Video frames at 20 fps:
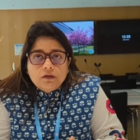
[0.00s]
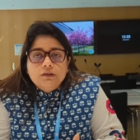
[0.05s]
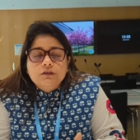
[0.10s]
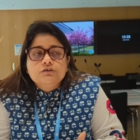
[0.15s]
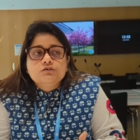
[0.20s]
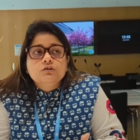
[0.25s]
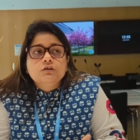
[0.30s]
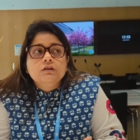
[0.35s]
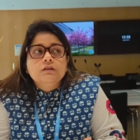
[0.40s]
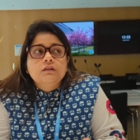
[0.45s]

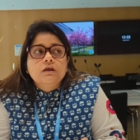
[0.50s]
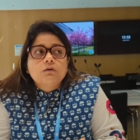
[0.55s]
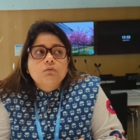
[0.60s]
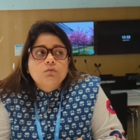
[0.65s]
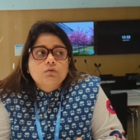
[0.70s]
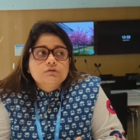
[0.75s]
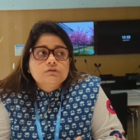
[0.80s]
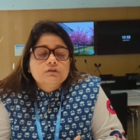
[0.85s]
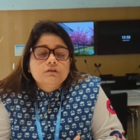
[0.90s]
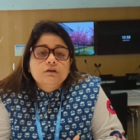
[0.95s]
initially there
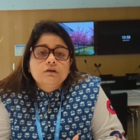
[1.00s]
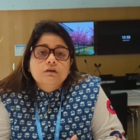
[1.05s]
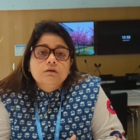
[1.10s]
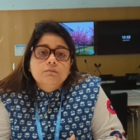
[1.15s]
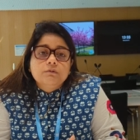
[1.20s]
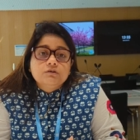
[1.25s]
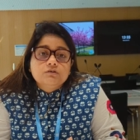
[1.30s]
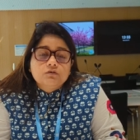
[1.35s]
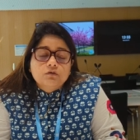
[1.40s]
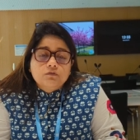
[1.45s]
was a little
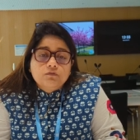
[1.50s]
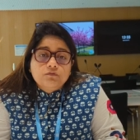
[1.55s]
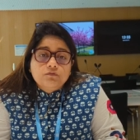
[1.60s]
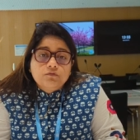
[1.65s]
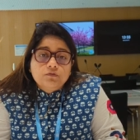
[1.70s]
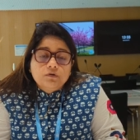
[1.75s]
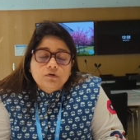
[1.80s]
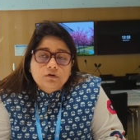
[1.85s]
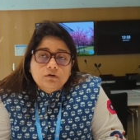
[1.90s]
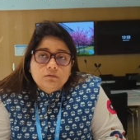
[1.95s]
bit of
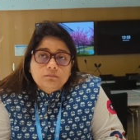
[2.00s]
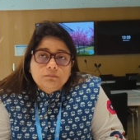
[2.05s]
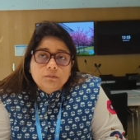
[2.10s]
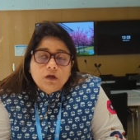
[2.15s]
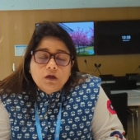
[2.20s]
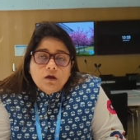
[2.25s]
uh,